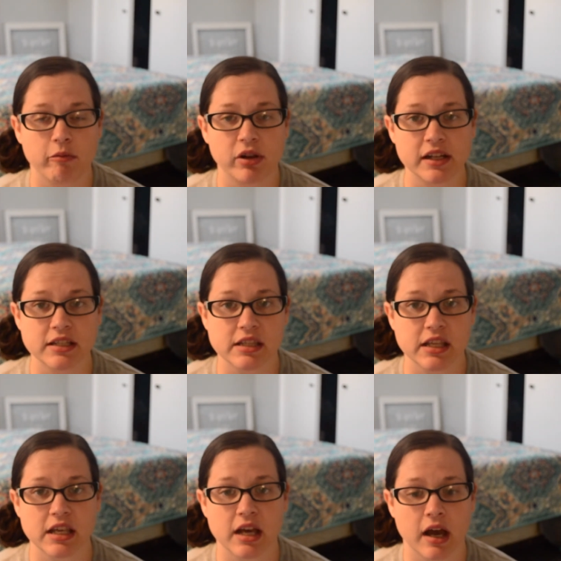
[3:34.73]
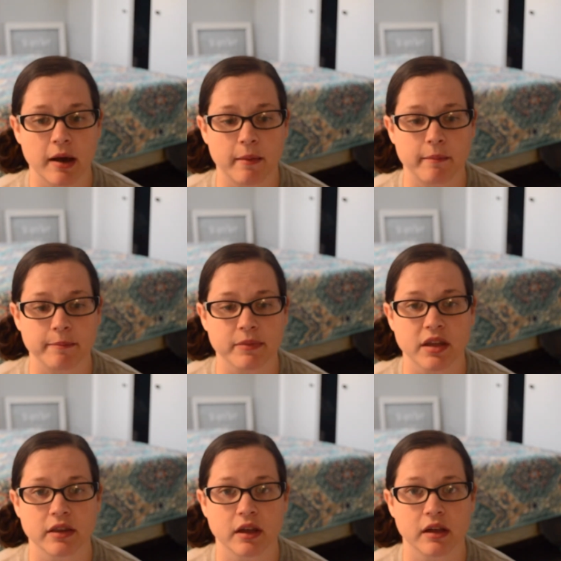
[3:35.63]
Plus the
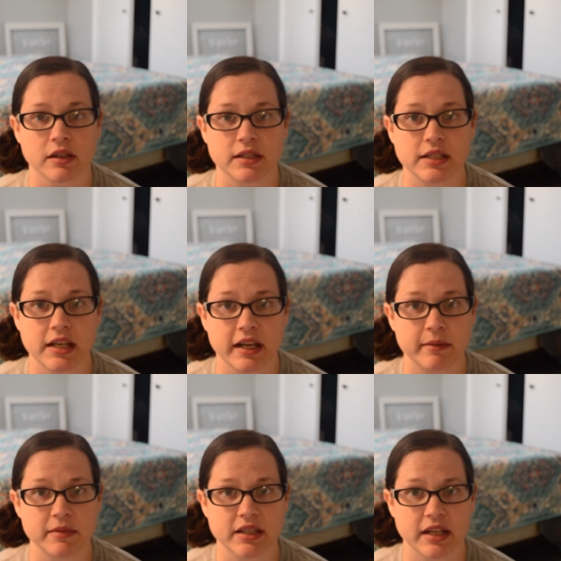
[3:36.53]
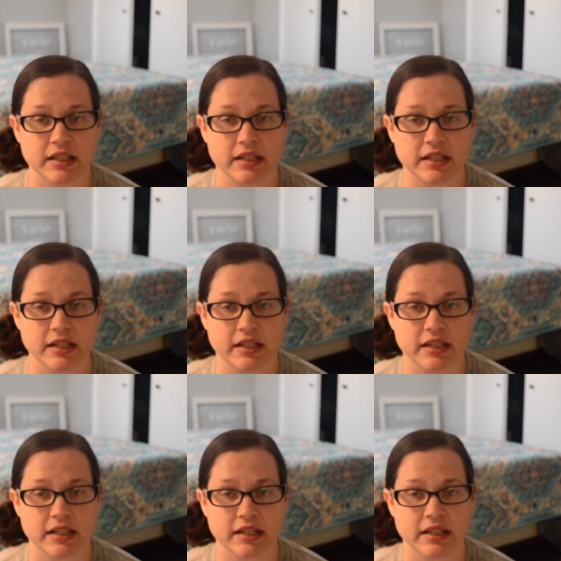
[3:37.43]
CMs